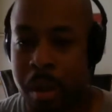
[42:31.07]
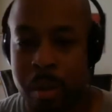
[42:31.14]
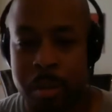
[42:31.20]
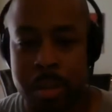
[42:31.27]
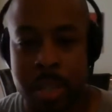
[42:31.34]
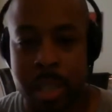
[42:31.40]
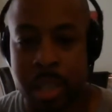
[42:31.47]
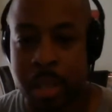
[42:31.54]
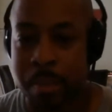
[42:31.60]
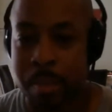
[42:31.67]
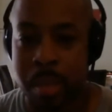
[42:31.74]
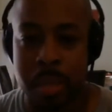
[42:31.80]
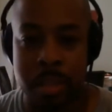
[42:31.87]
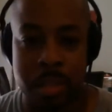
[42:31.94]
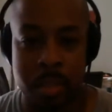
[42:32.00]
her telling
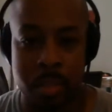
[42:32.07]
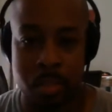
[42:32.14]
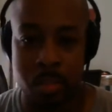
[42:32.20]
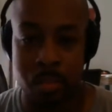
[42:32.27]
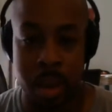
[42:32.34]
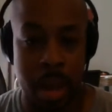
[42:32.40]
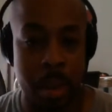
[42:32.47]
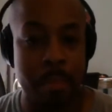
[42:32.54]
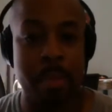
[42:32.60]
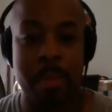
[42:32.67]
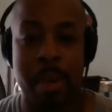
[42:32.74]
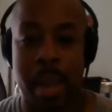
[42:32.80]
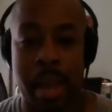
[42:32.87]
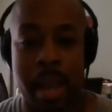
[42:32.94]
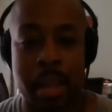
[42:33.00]
me to not put
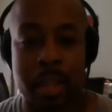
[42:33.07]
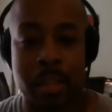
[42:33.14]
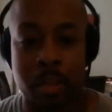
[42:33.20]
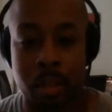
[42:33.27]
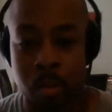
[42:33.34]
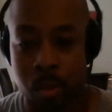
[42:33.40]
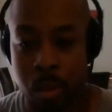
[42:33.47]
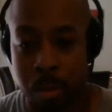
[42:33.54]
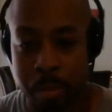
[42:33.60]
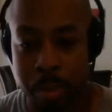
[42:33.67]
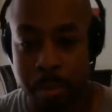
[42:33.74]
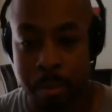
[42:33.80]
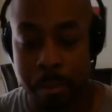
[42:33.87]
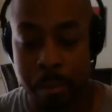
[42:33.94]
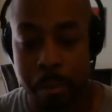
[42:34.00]
my hands on a
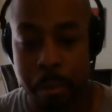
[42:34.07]
woman,